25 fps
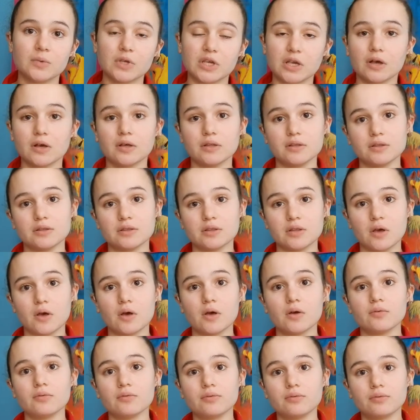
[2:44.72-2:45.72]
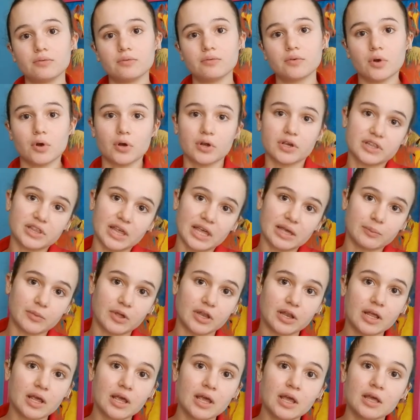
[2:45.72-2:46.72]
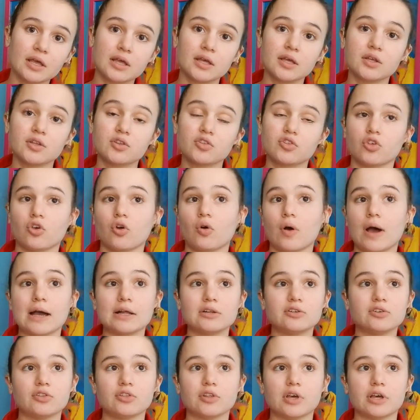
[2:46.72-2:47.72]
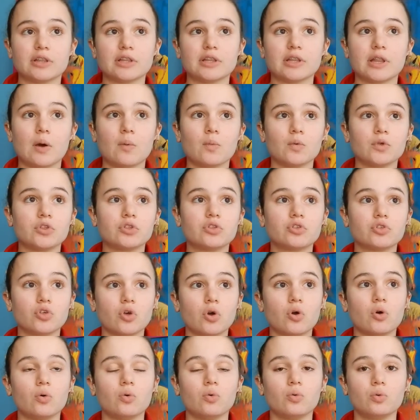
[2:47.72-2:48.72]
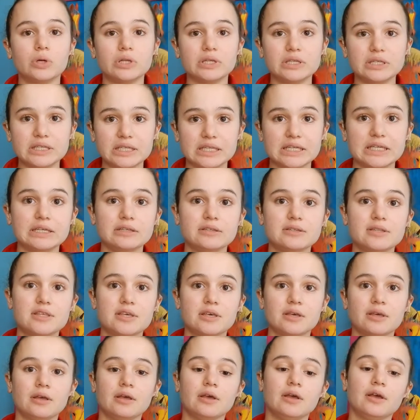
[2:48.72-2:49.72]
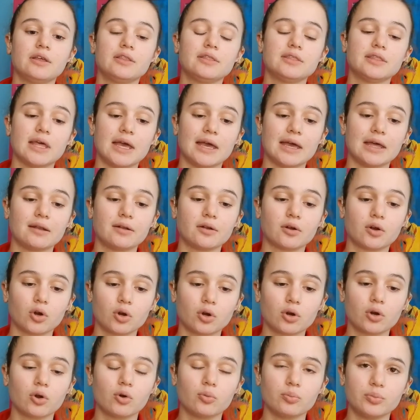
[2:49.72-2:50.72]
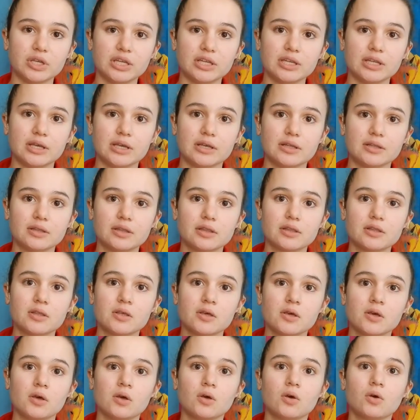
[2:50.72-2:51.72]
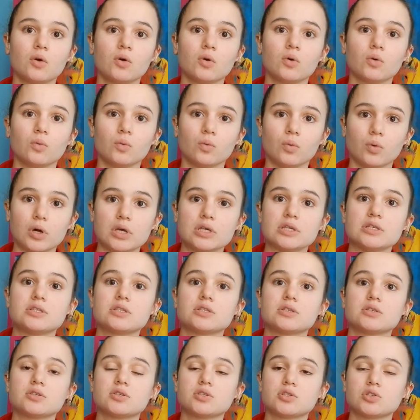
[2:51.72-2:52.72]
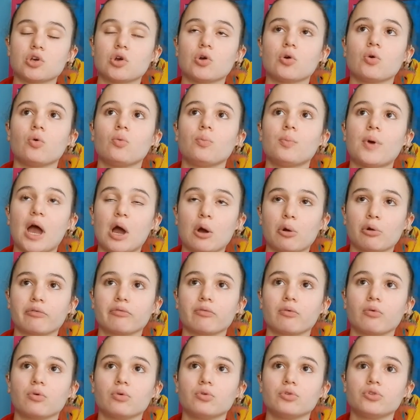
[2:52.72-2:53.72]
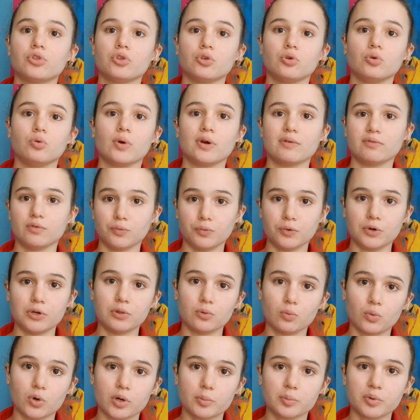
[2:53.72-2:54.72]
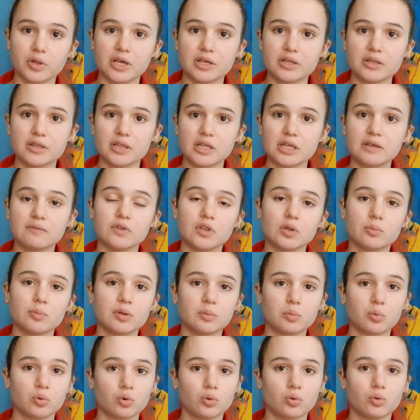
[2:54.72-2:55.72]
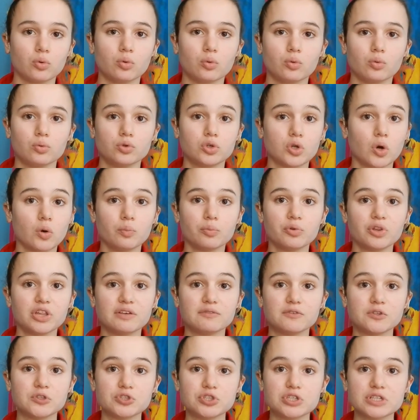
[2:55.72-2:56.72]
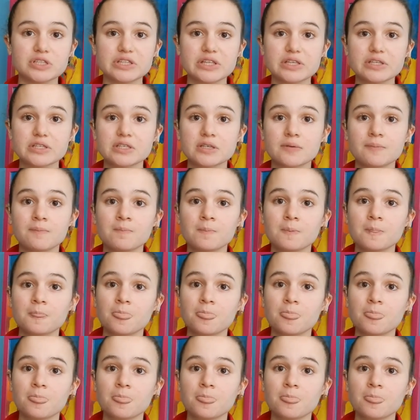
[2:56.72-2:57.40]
because of her excitement. So I just thought that that was so neat that her obedience was so powerful to everyone in the workplace, even the people who don't believe in Jesus.